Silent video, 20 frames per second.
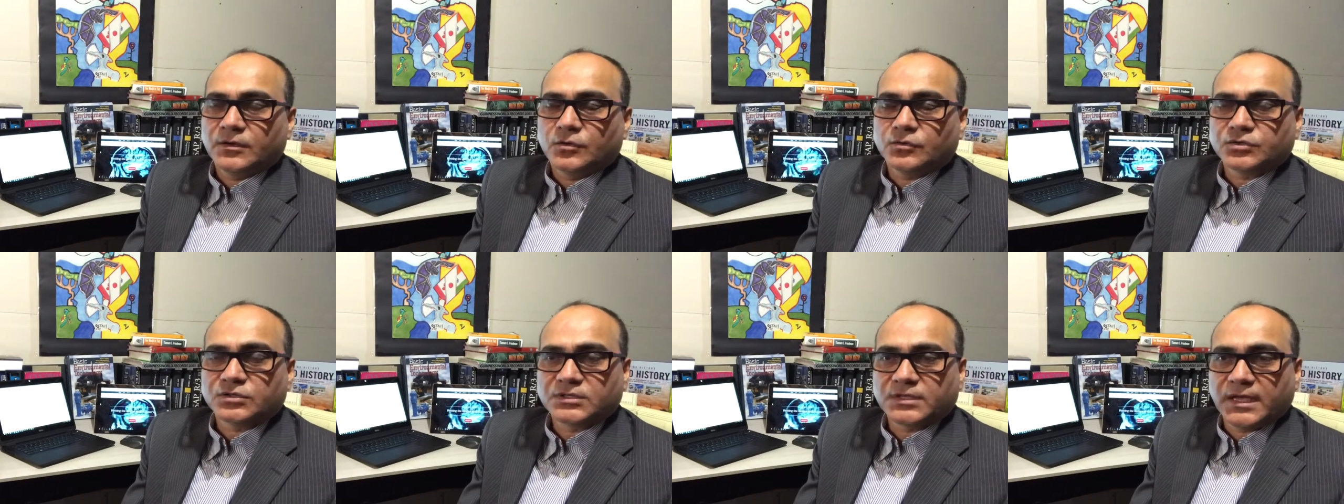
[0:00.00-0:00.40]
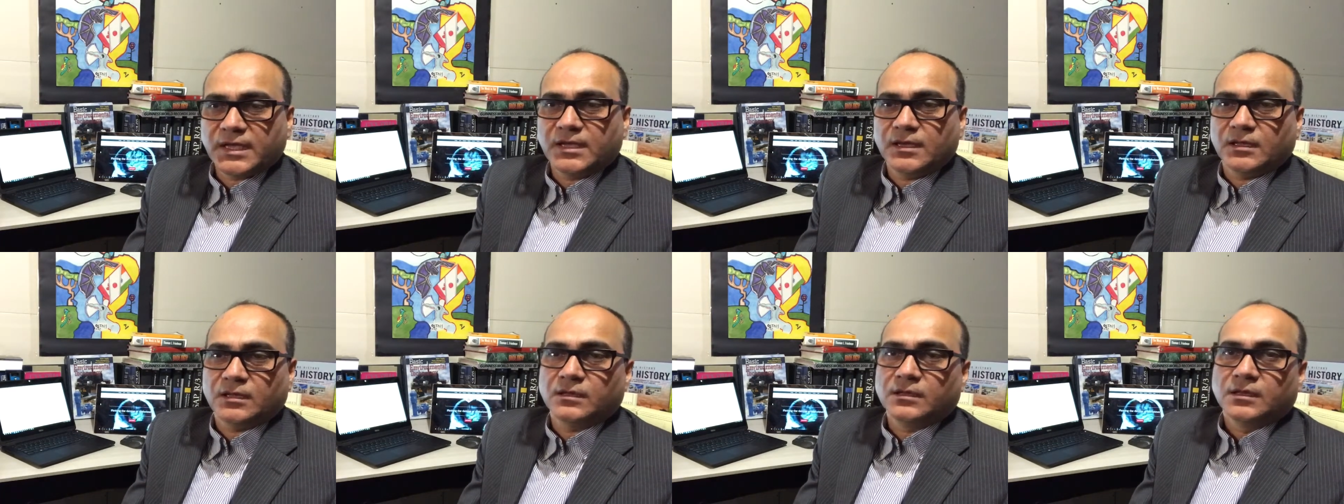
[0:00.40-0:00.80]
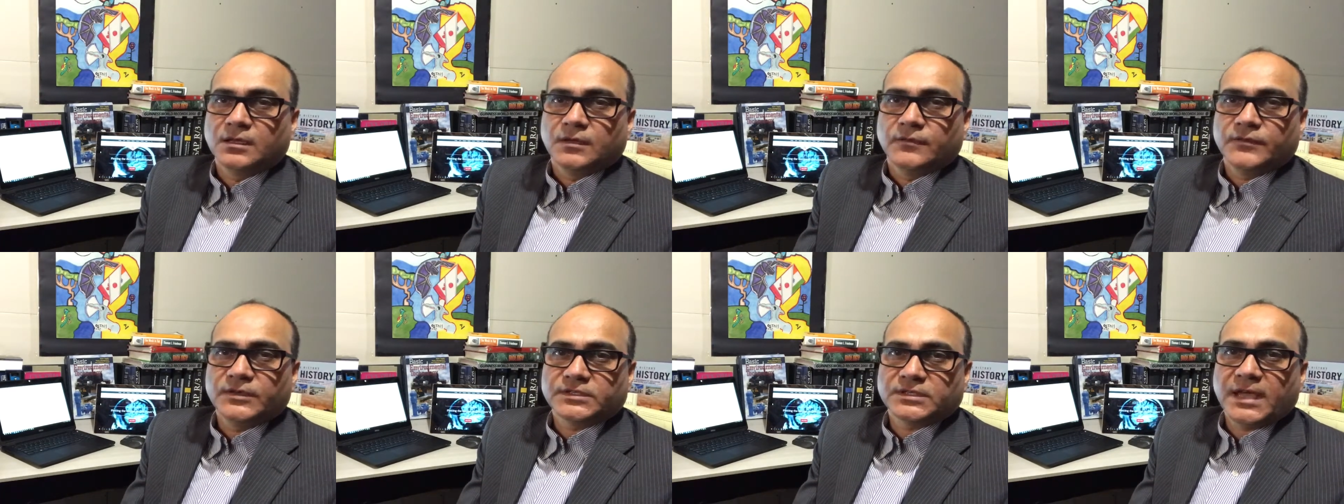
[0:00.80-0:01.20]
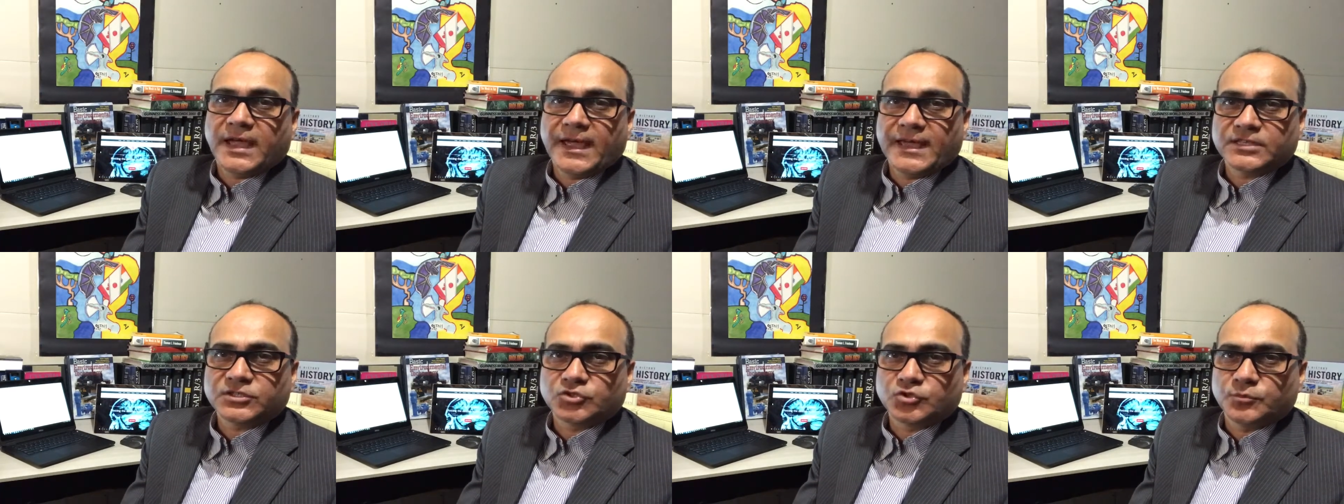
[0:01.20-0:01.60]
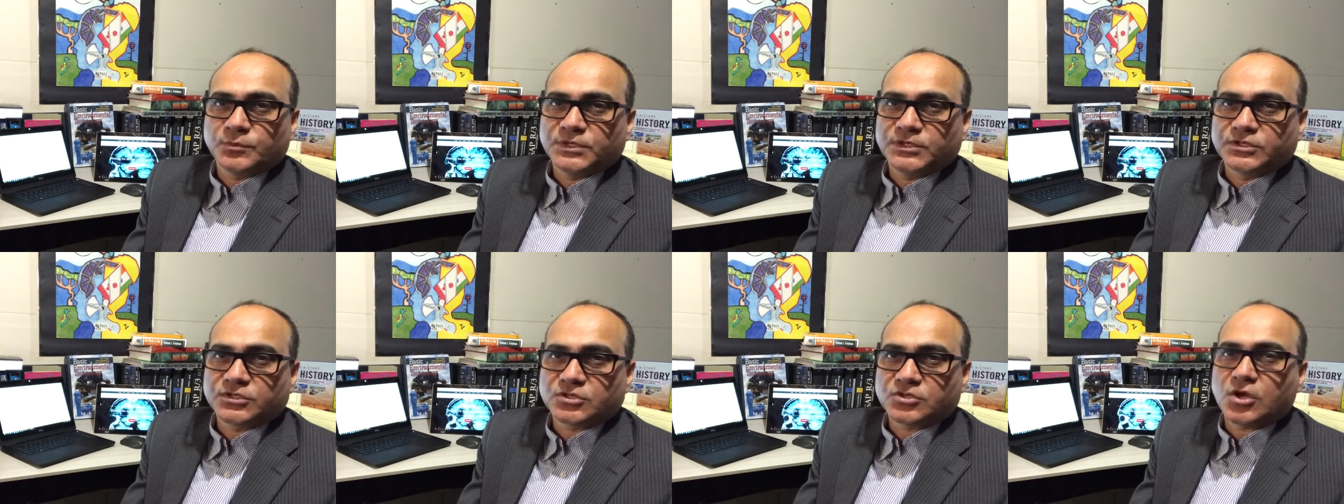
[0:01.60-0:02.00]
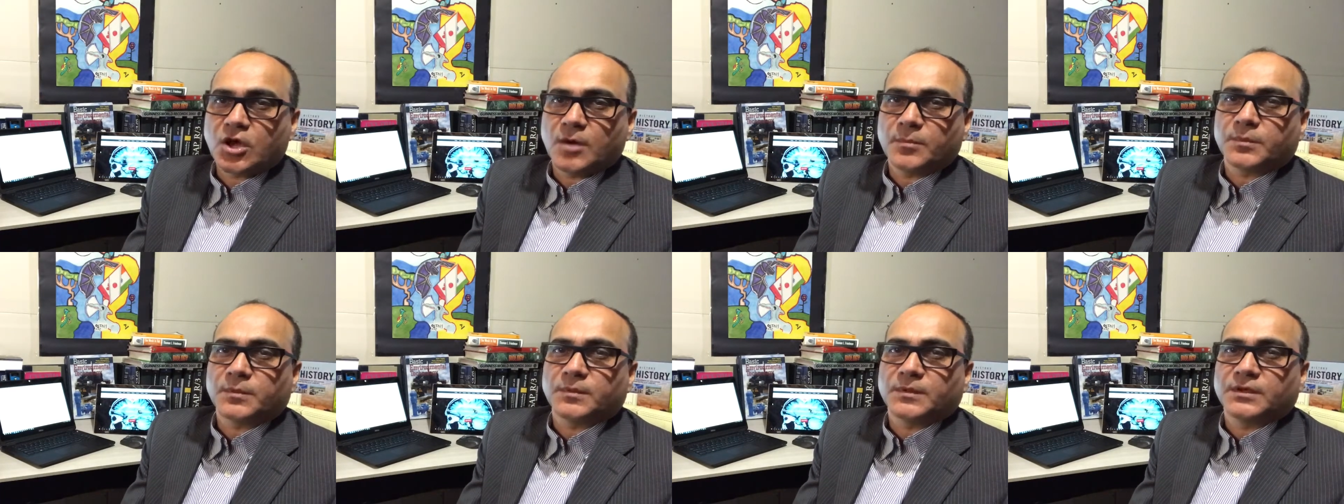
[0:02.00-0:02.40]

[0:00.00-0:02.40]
scale, which has to be stopped,